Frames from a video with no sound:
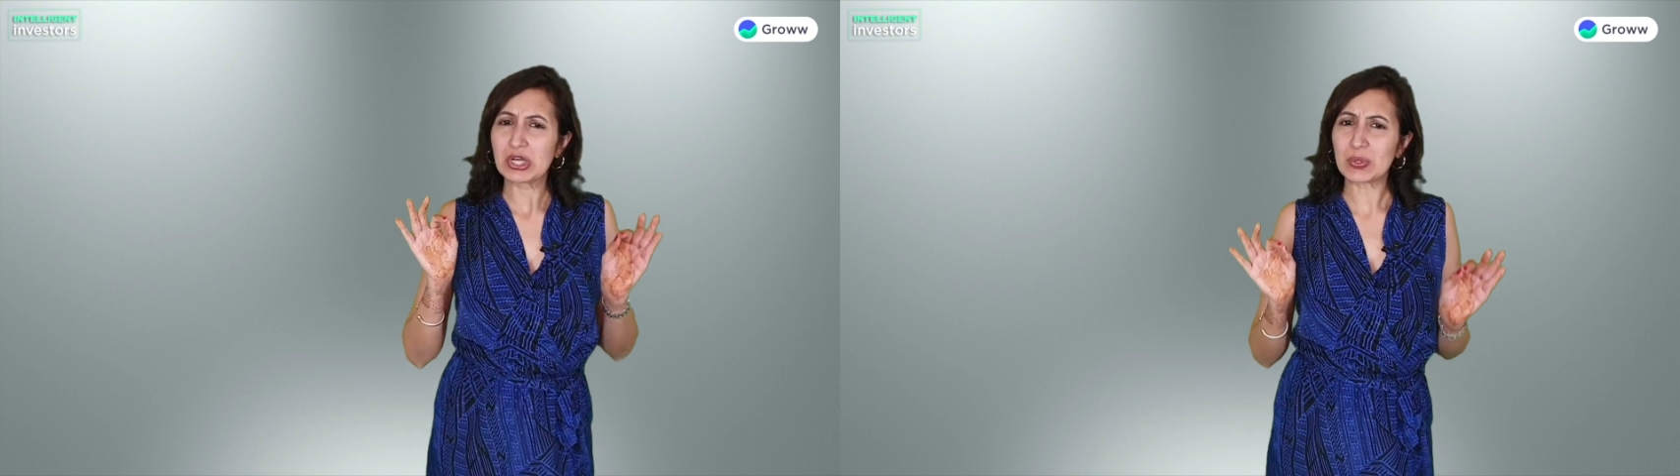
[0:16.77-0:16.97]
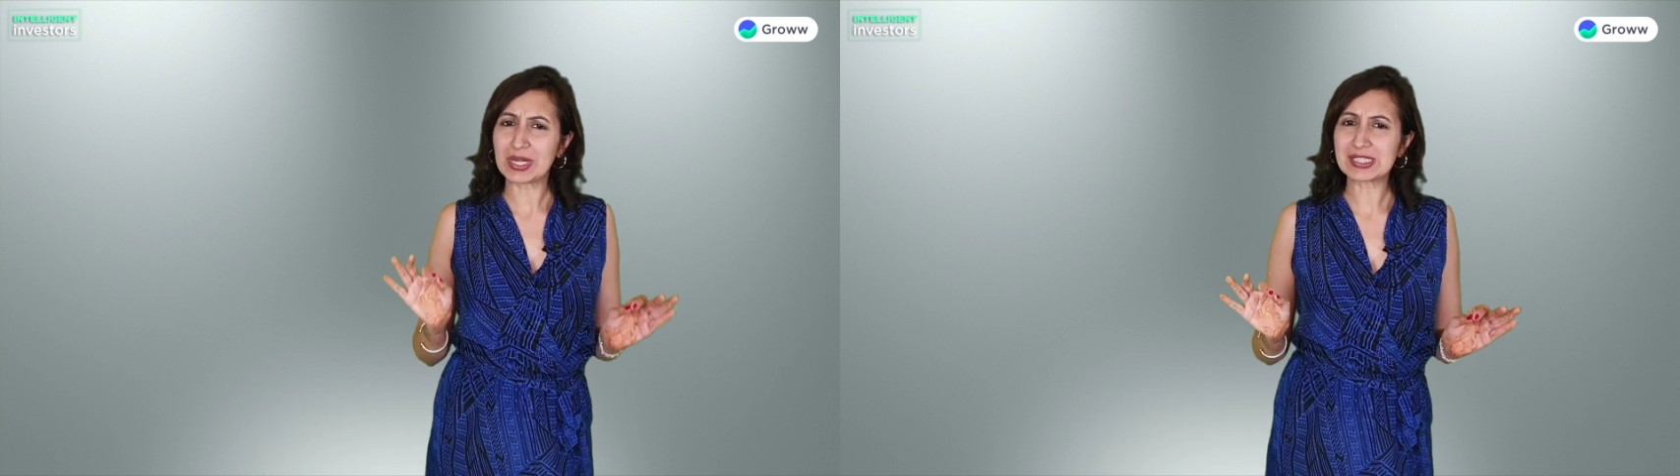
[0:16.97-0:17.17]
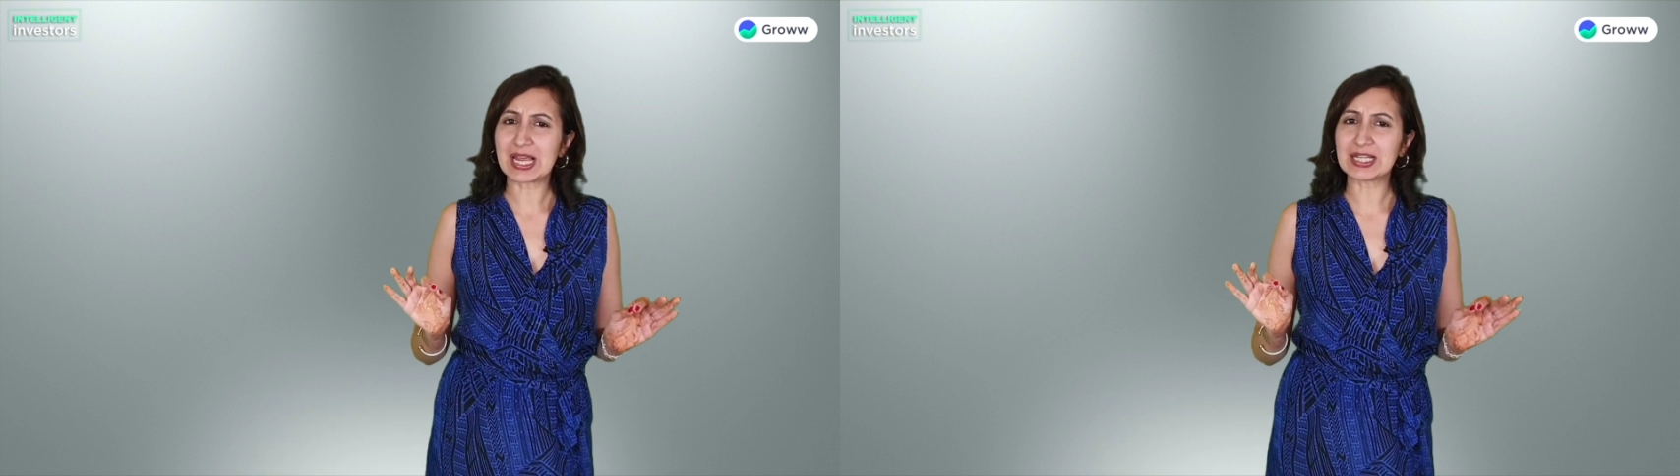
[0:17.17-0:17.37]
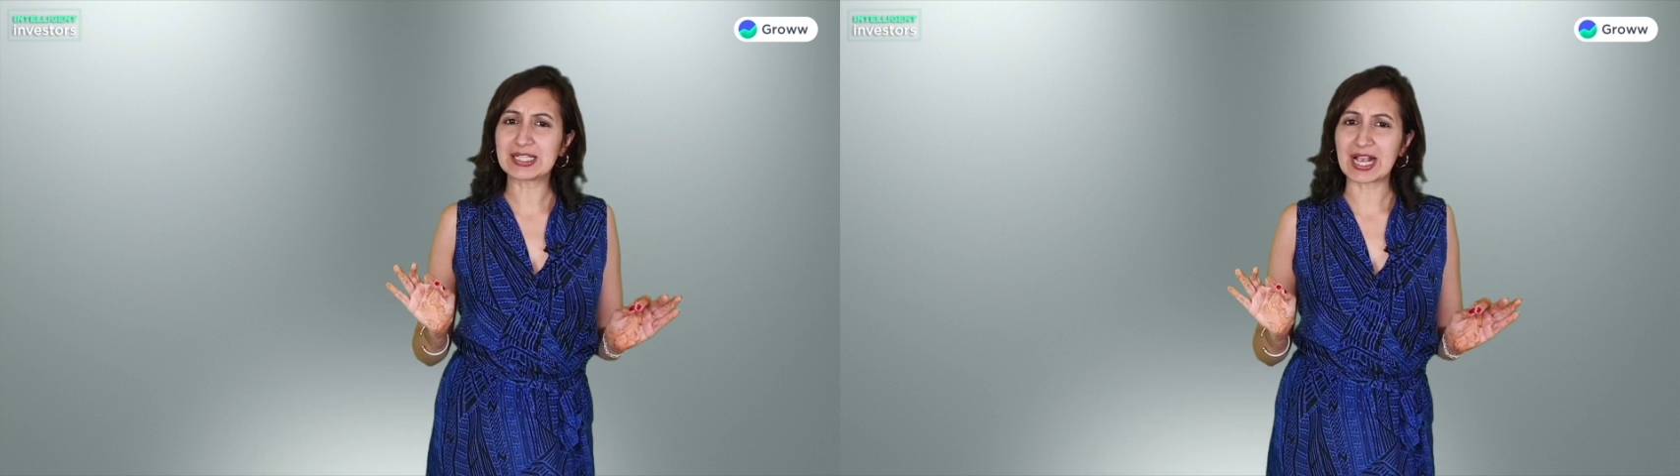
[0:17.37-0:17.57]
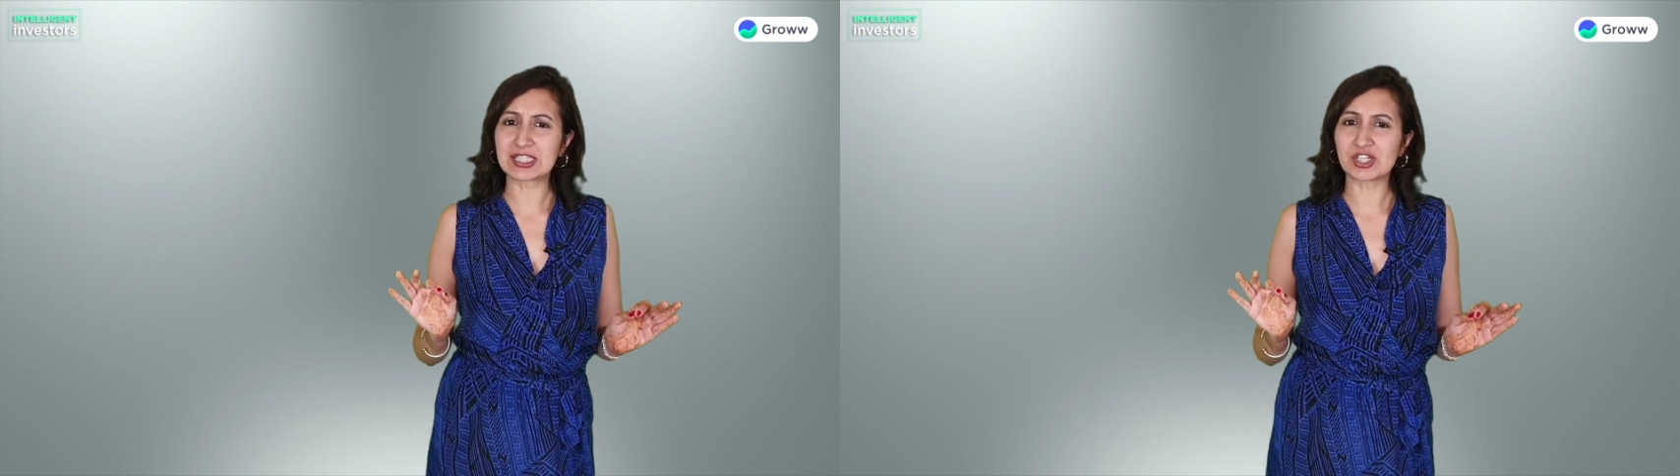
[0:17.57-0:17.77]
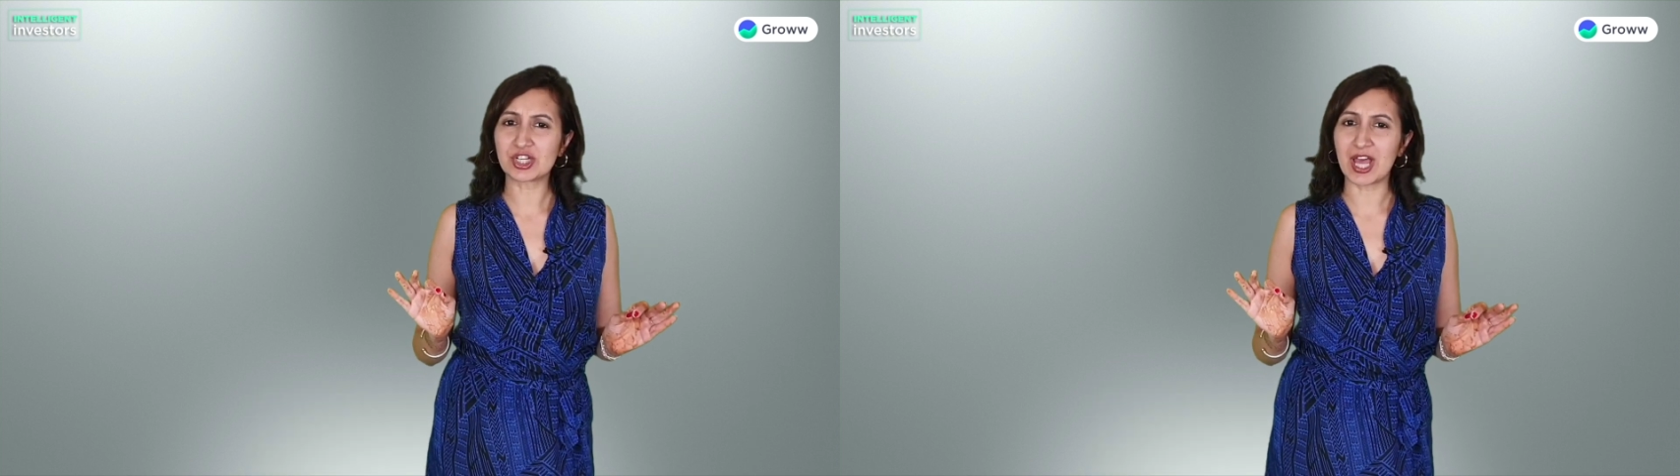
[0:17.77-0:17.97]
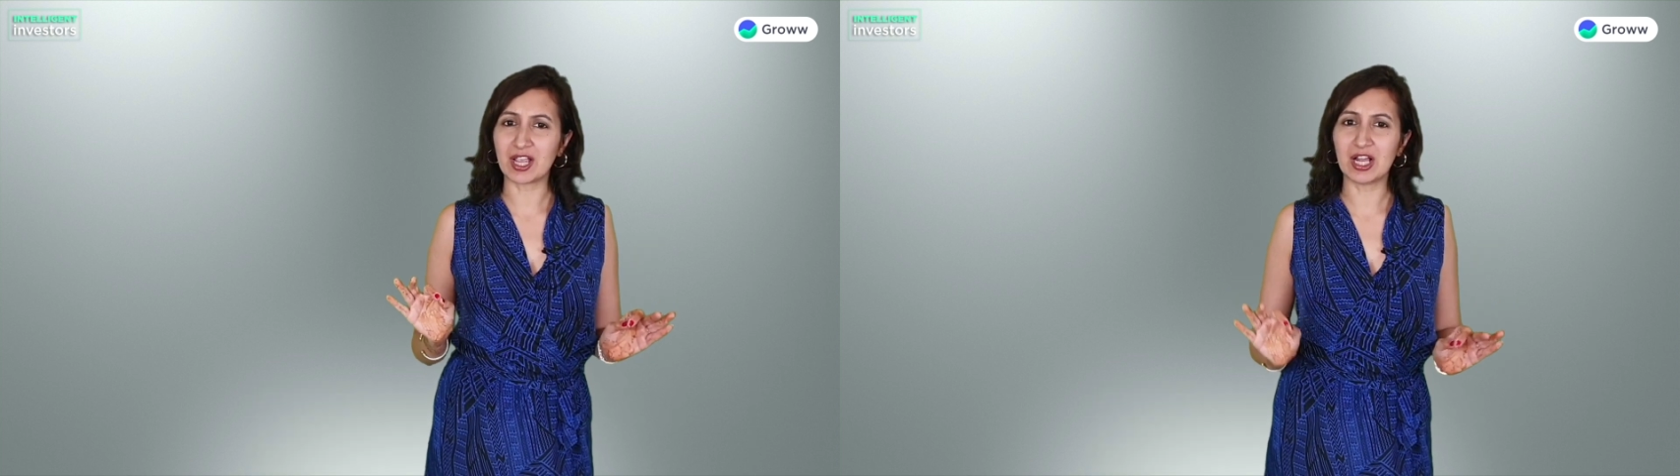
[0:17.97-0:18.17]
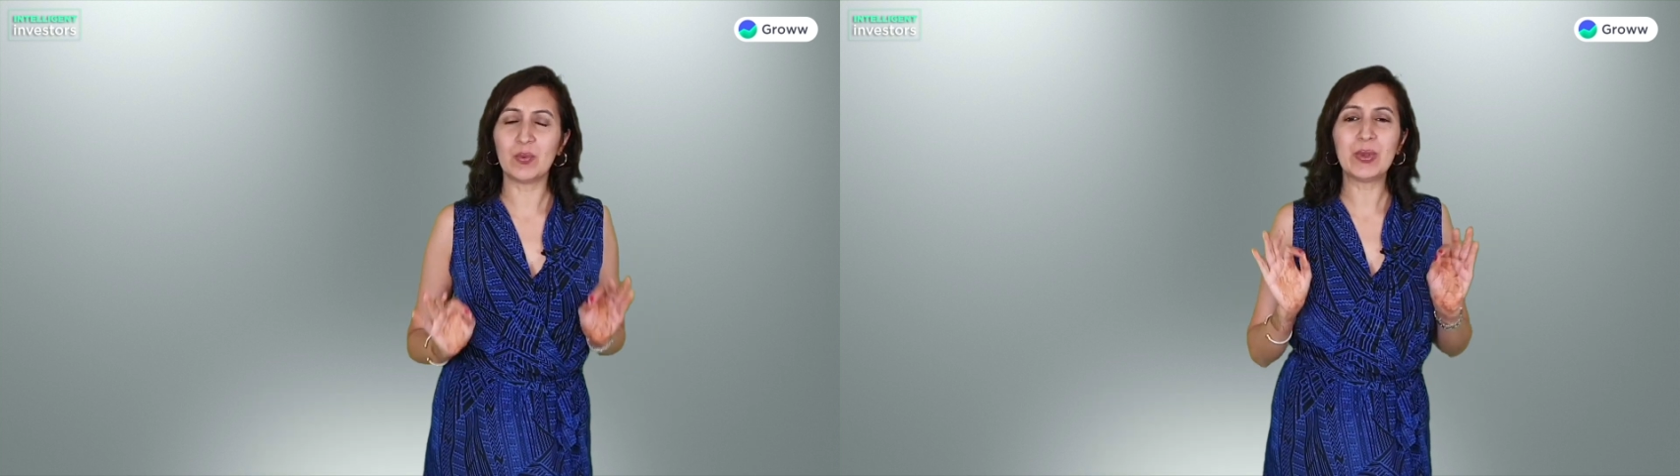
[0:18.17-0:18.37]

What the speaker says: To understand the taxation angle,